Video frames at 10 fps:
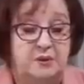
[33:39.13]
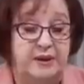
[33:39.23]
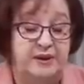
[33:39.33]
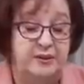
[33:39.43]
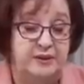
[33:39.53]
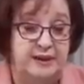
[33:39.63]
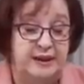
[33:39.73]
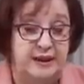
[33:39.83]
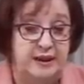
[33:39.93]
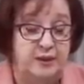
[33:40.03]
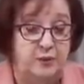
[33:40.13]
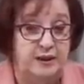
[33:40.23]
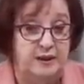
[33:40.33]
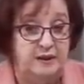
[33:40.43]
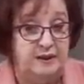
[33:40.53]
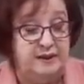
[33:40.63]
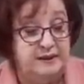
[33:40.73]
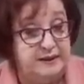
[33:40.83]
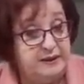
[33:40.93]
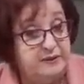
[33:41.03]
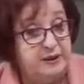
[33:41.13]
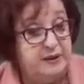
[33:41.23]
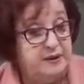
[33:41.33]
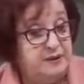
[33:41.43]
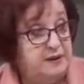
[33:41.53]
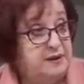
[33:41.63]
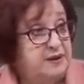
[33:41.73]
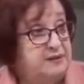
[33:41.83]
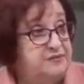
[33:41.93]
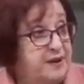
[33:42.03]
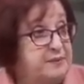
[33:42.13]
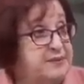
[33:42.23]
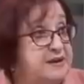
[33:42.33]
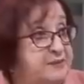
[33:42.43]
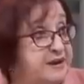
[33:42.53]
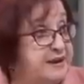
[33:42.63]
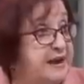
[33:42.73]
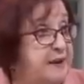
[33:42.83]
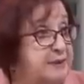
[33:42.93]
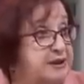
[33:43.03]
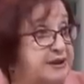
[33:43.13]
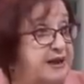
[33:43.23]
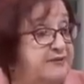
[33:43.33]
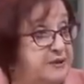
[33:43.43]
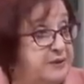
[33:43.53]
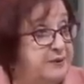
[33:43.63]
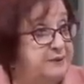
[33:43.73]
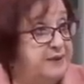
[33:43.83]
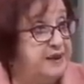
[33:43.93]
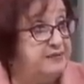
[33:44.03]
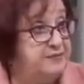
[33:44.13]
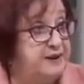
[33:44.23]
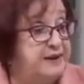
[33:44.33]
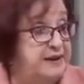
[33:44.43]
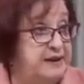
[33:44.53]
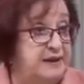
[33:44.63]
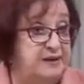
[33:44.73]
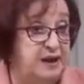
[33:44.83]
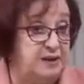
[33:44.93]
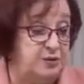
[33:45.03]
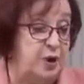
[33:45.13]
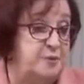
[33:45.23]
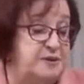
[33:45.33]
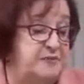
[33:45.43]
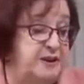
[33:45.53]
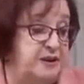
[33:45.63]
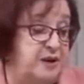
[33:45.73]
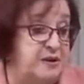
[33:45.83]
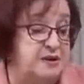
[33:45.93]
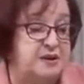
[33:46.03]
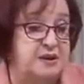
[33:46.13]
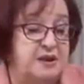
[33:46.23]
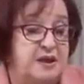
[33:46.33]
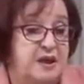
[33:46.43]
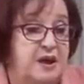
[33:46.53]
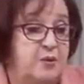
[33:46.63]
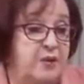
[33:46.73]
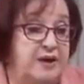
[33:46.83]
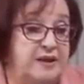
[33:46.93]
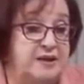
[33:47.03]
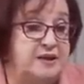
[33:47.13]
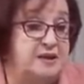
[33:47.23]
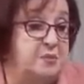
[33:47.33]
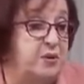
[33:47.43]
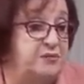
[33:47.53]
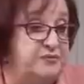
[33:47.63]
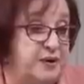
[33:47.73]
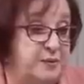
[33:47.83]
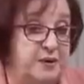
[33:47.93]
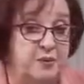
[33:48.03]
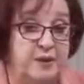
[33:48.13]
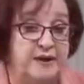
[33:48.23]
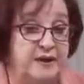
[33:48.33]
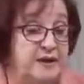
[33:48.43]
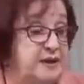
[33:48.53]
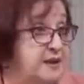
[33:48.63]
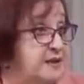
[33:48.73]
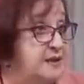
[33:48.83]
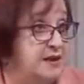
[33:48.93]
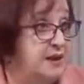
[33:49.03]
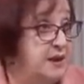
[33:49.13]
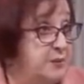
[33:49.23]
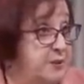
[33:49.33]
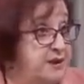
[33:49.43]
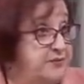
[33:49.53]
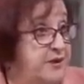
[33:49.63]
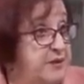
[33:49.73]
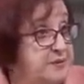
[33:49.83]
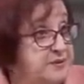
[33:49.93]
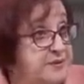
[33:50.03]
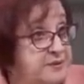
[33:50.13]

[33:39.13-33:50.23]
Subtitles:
whether you're dealing with the interior, farms have been damaged everywhere and flooded, and crops have been lost, whether it's a small farmer, whether it is big farms